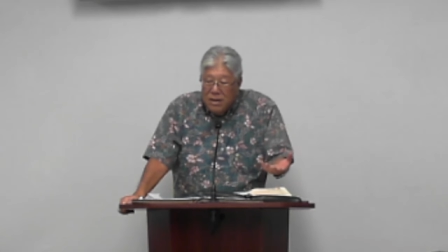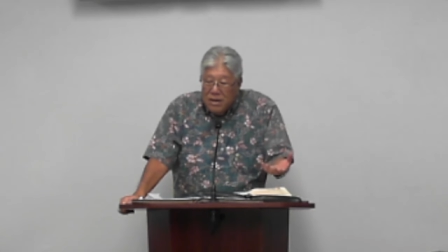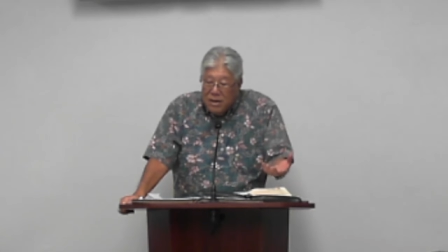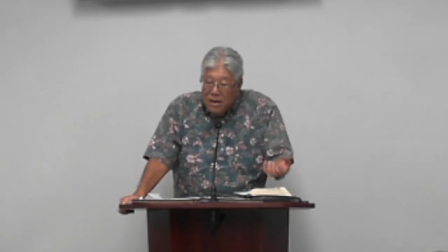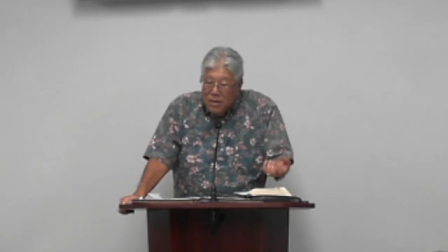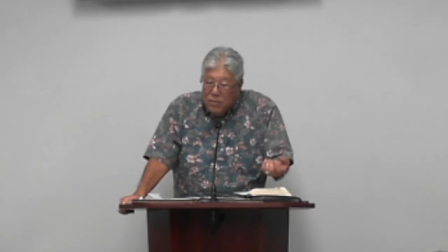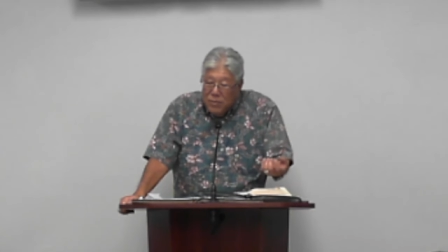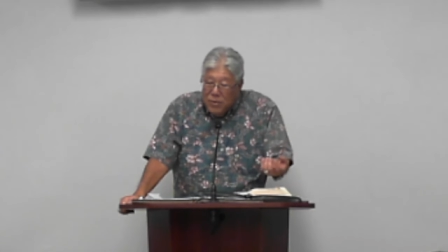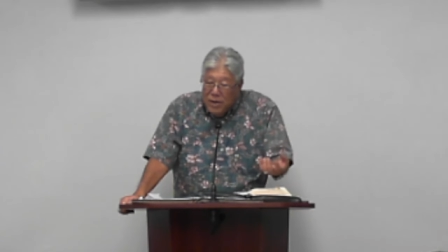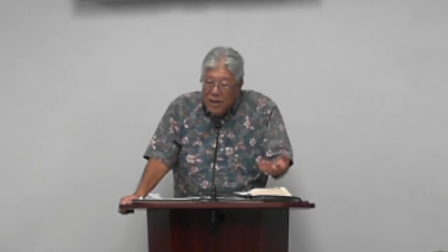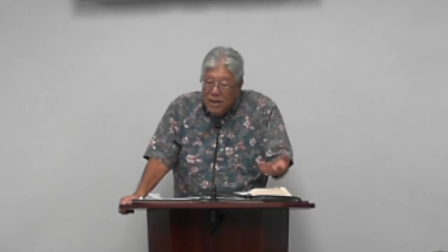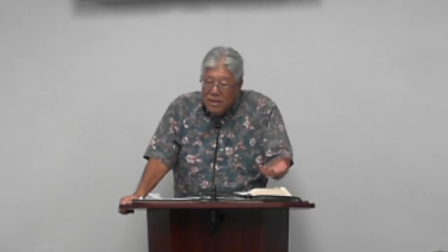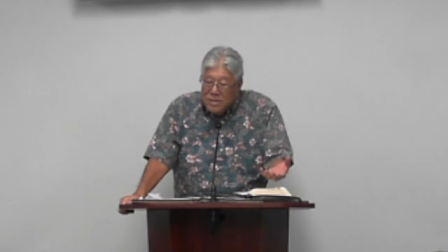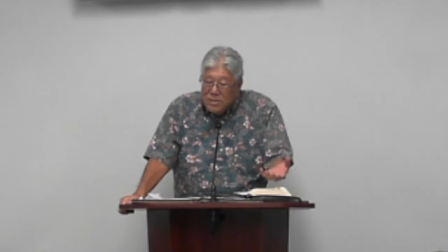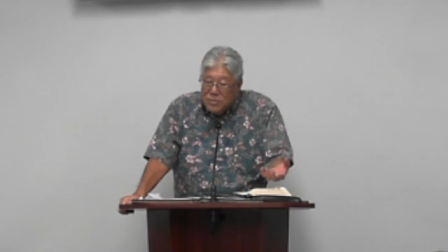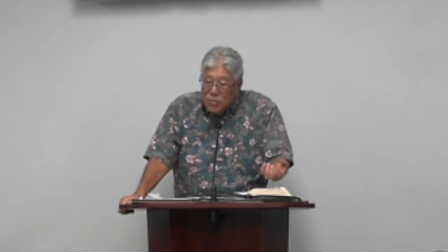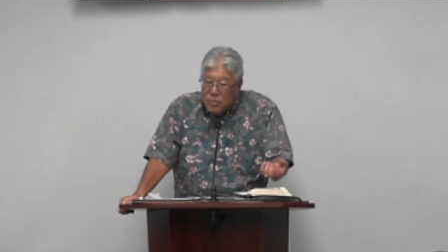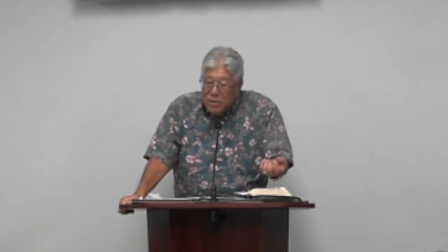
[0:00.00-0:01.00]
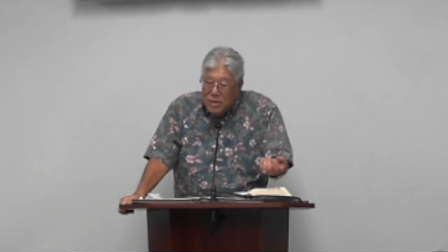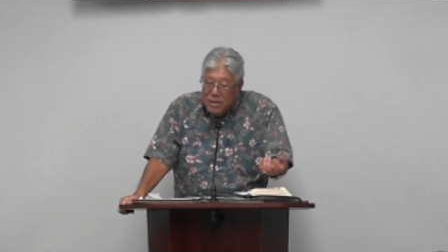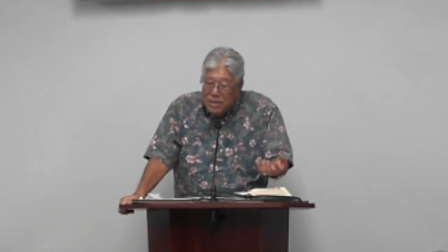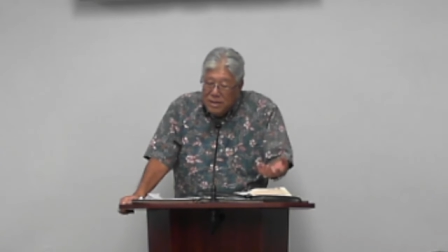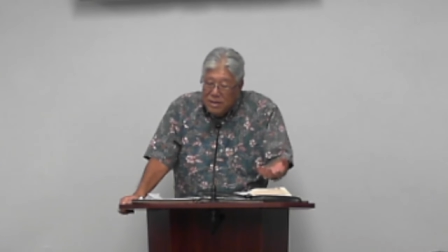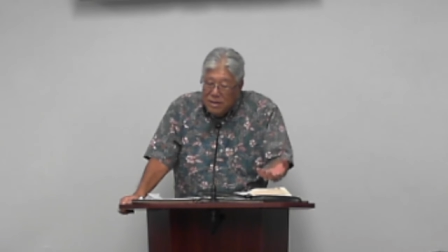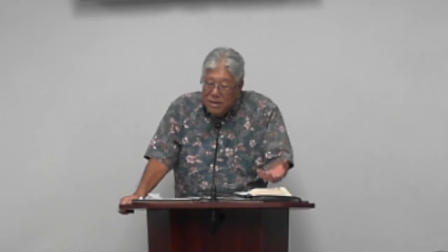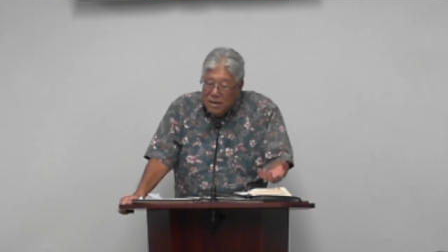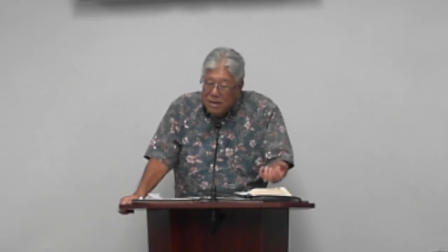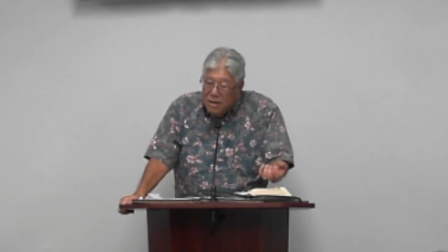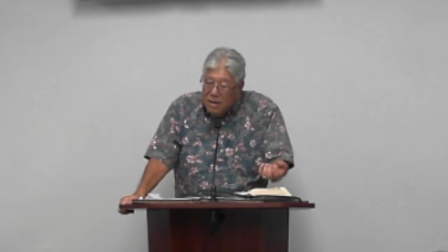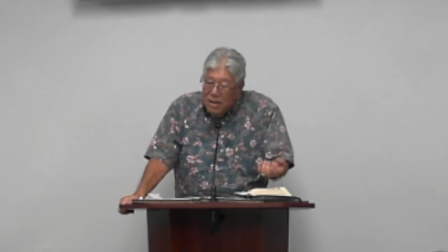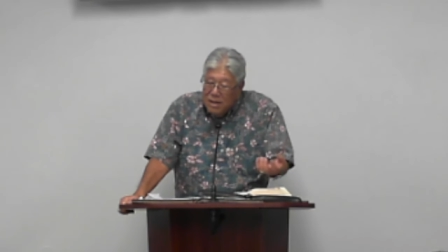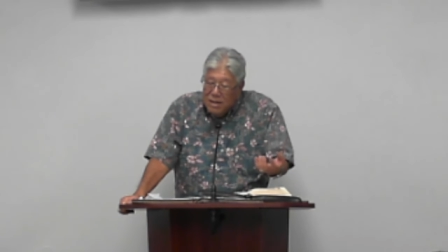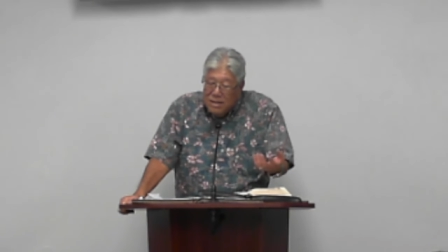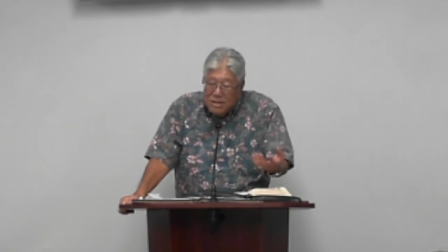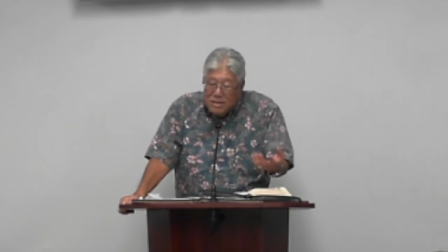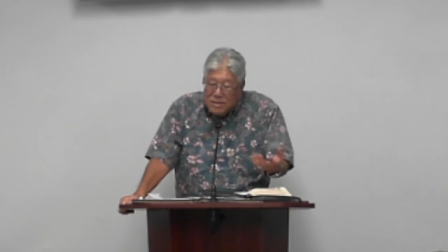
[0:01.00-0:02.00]
That way is only
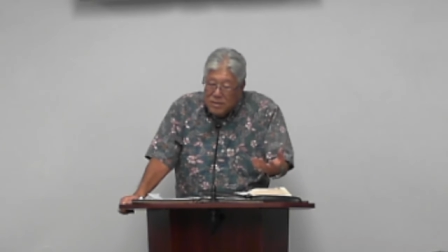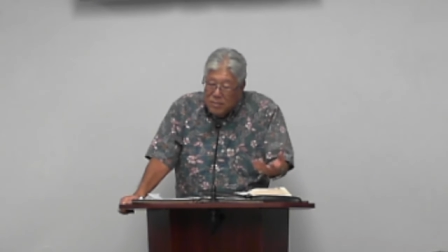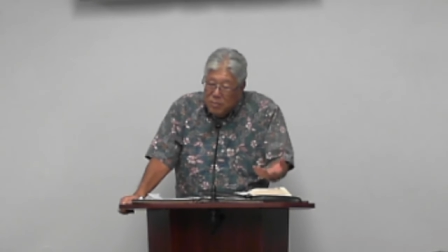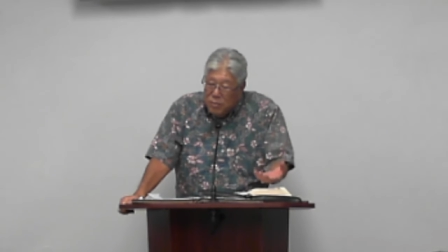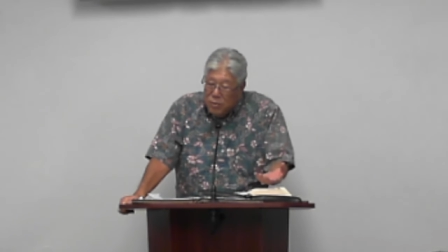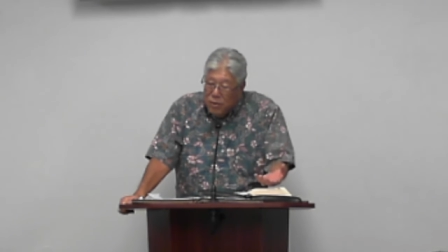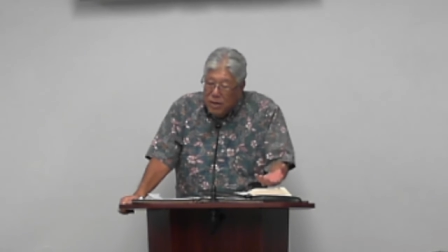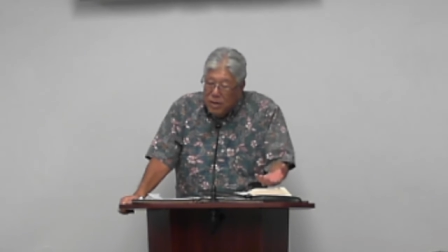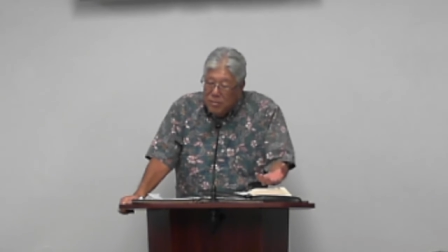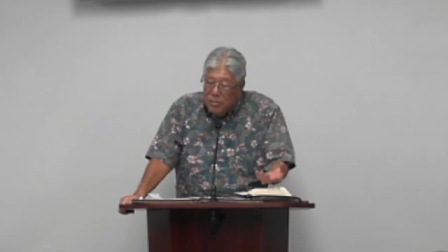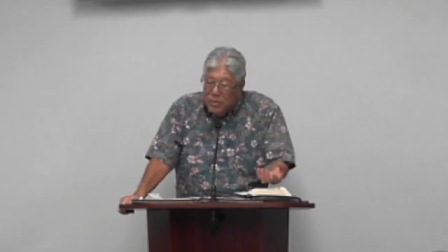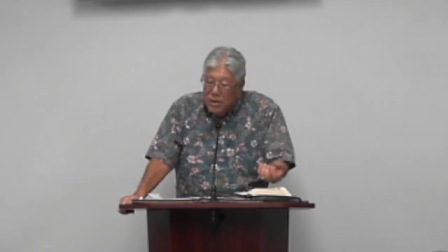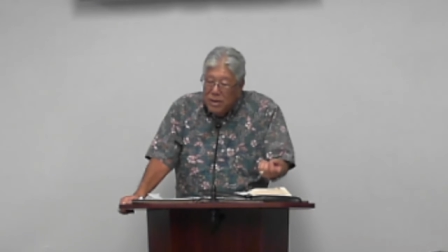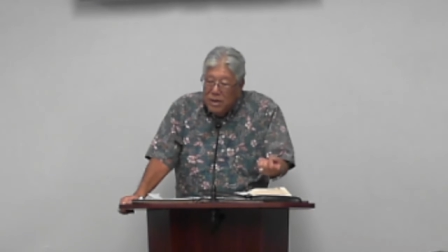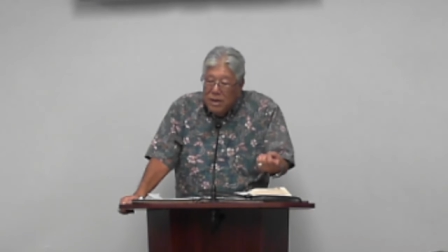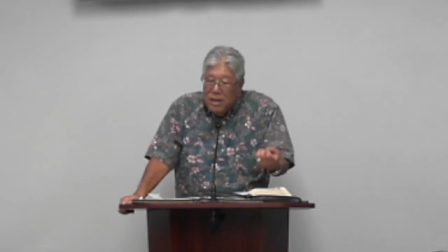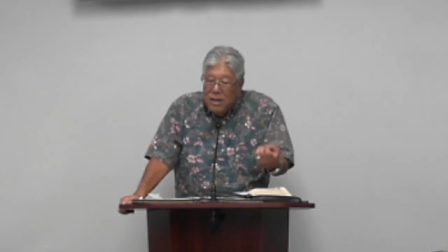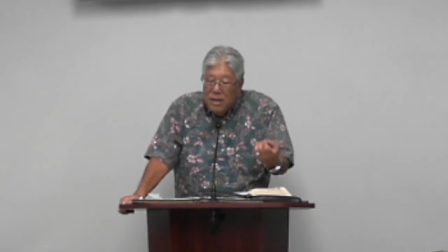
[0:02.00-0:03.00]
disappointment.